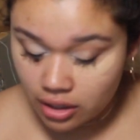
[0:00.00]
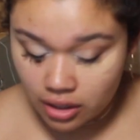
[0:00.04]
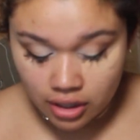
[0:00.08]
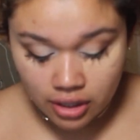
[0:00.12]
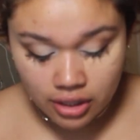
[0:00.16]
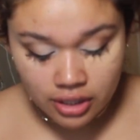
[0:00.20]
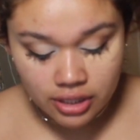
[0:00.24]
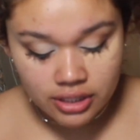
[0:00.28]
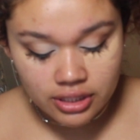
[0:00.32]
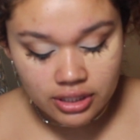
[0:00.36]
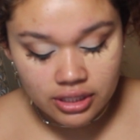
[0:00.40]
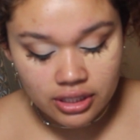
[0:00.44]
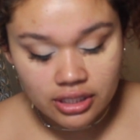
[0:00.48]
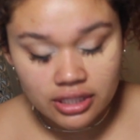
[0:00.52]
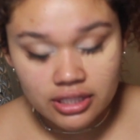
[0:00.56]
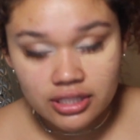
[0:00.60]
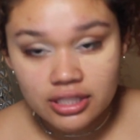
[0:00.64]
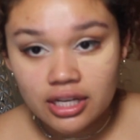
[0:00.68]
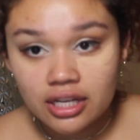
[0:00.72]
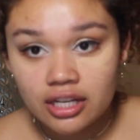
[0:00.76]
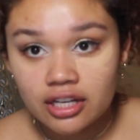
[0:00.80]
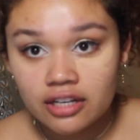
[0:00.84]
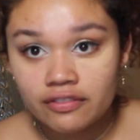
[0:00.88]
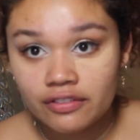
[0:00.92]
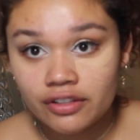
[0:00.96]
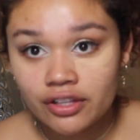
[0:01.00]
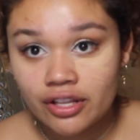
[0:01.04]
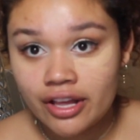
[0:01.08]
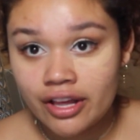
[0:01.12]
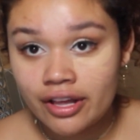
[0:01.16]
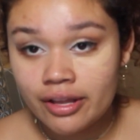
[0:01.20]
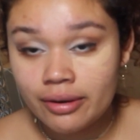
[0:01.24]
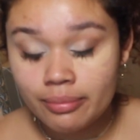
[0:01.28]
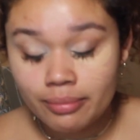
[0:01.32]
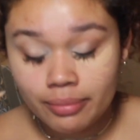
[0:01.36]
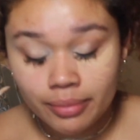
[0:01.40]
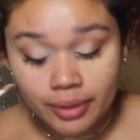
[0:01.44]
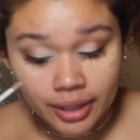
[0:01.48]
Honestly, it's kind of a
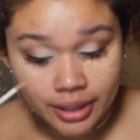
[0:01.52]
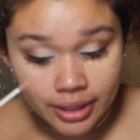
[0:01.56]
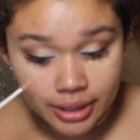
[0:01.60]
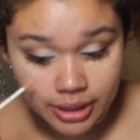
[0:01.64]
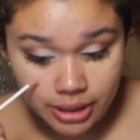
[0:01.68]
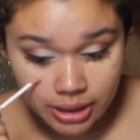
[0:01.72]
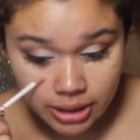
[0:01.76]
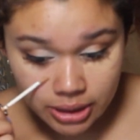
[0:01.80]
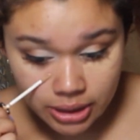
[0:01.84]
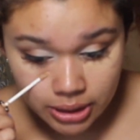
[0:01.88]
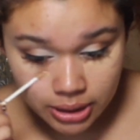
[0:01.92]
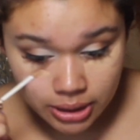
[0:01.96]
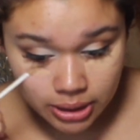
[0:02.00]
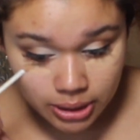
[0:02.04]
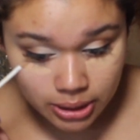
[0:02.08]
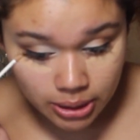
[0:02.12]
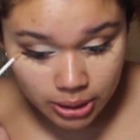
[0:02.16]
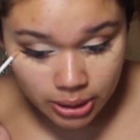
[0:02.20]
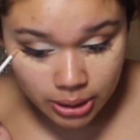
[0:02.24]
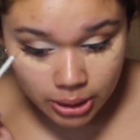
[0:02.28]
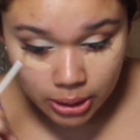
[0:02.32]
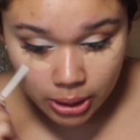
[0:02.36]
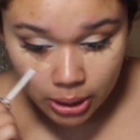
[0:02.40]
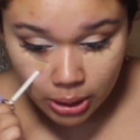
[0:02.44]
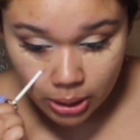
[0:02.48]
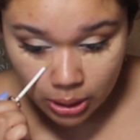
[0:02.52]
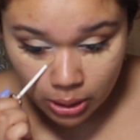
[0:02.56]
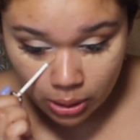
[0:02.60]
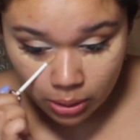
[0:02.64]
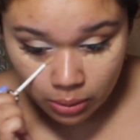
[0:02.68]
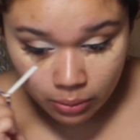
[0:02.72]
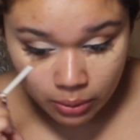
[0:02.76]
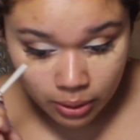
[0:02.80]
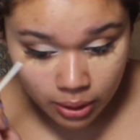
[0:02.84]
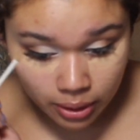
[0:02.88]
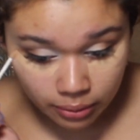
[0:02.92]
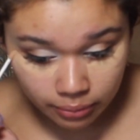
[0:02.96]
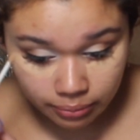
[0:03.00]
lot, but oh
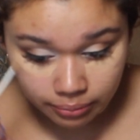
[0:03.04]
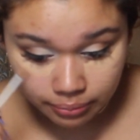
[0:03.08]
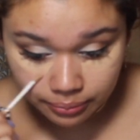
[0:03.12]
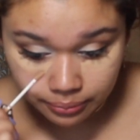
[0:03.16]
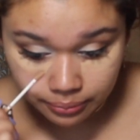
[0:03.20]
well.